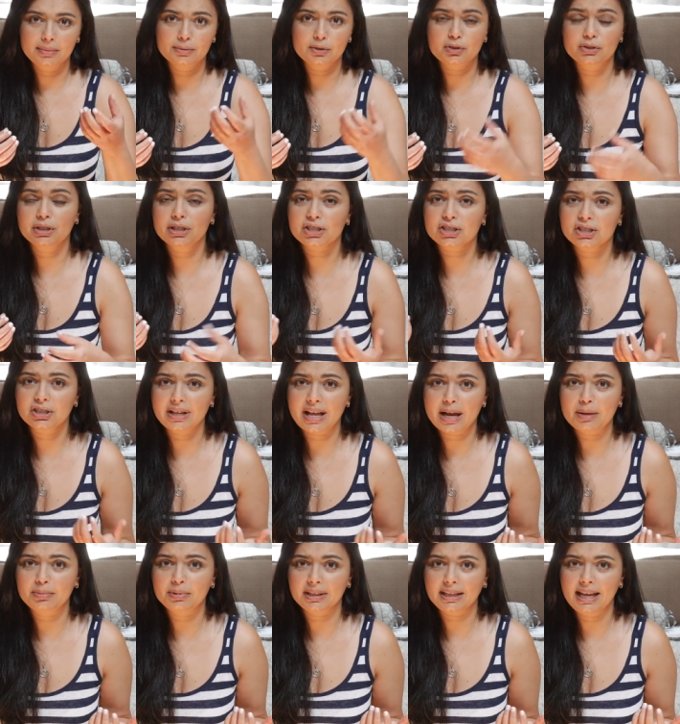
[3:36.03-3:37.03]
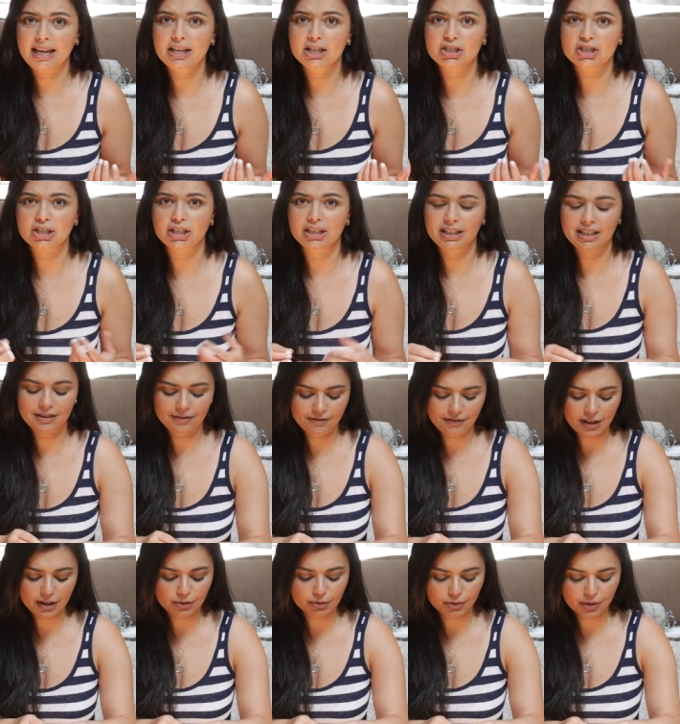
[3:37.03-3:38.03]
traditional application, it
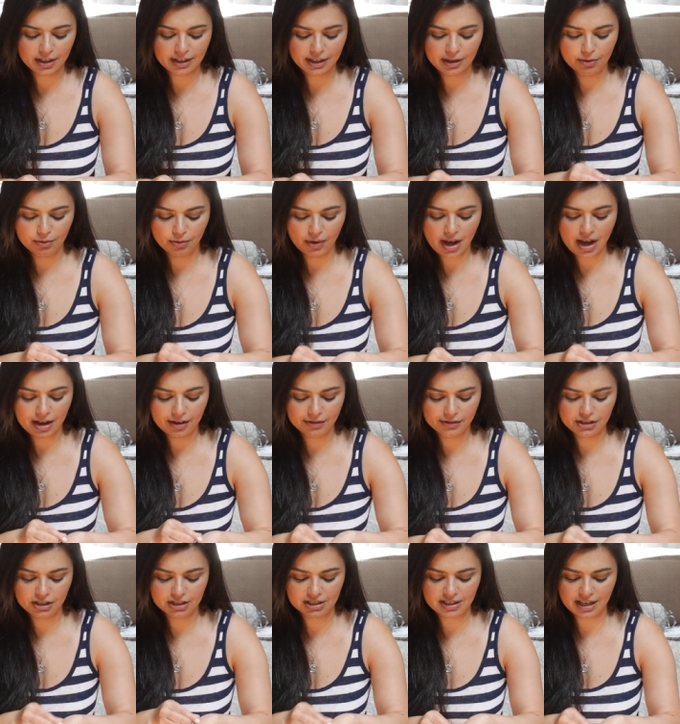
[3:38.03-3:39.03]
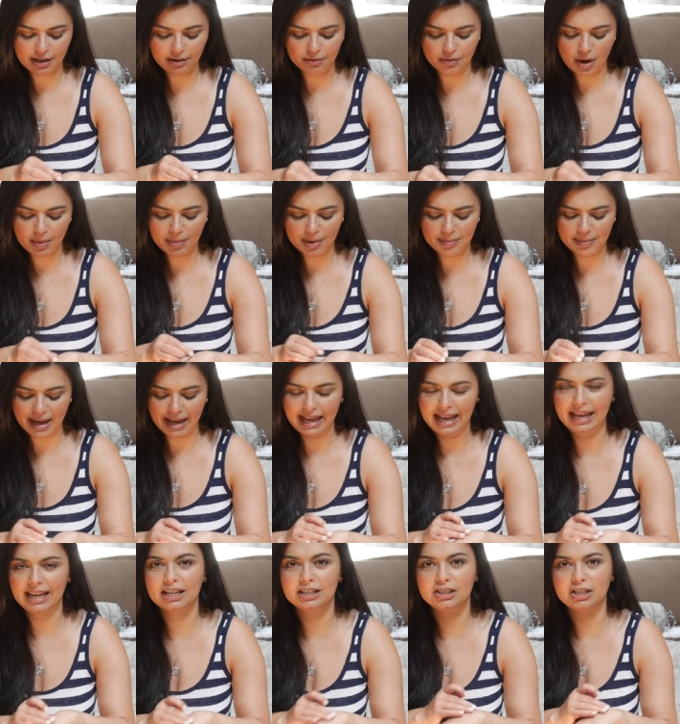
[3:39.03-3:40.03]
felt really rough, just like rubbing my
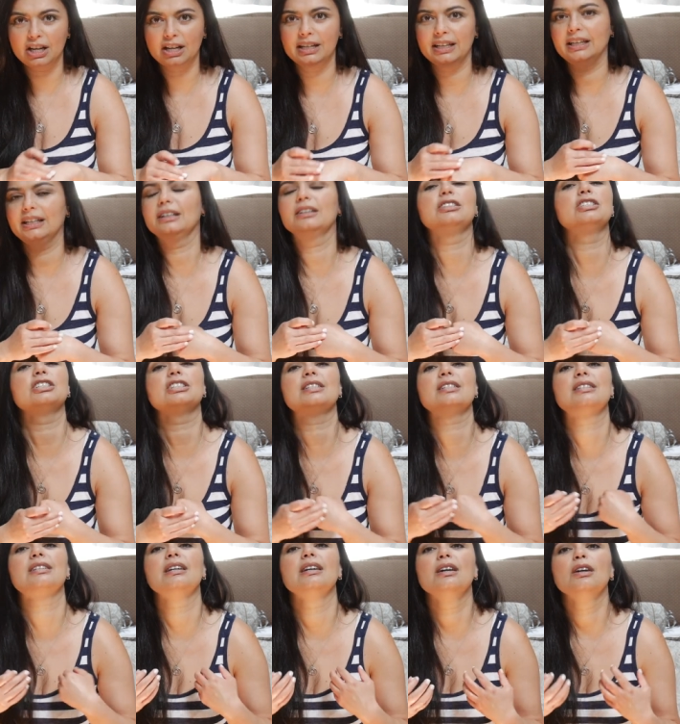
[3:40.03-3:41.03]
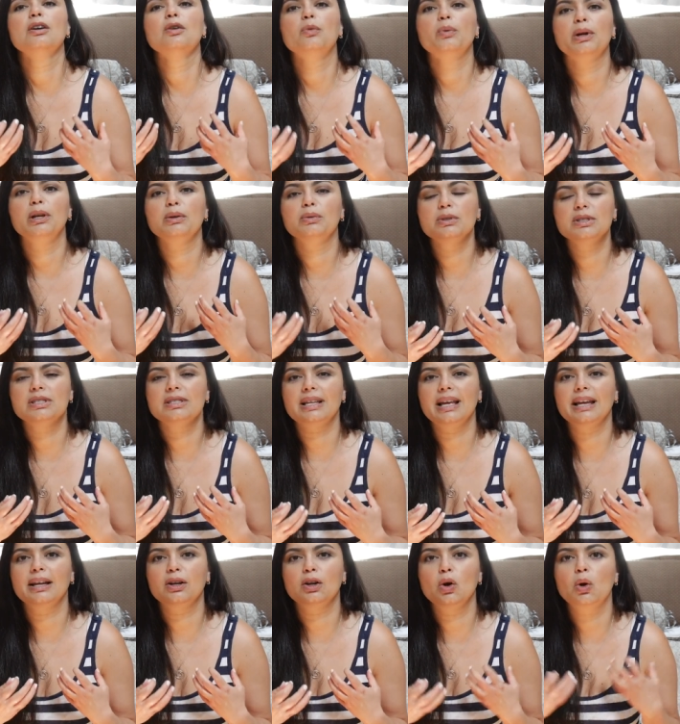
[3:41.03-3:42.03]
hand on it. It just, when it was
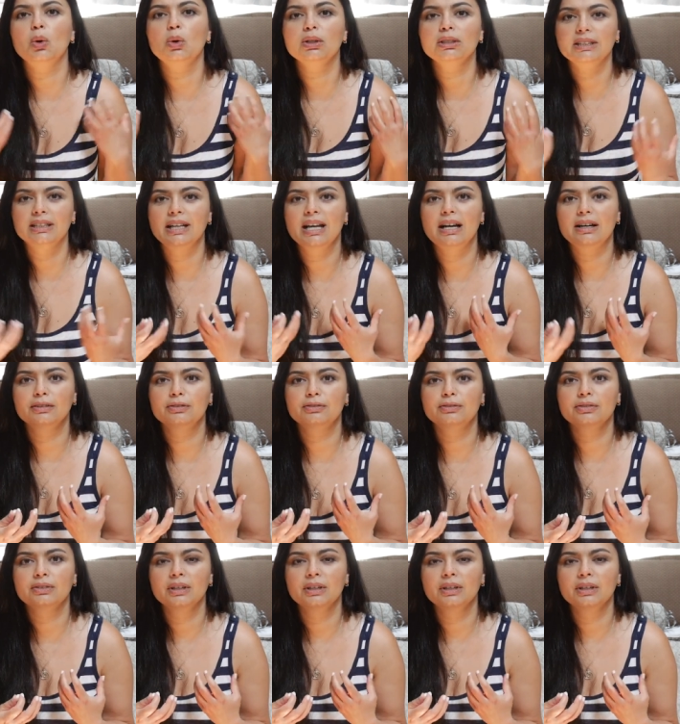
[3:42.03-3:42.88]
like cold enough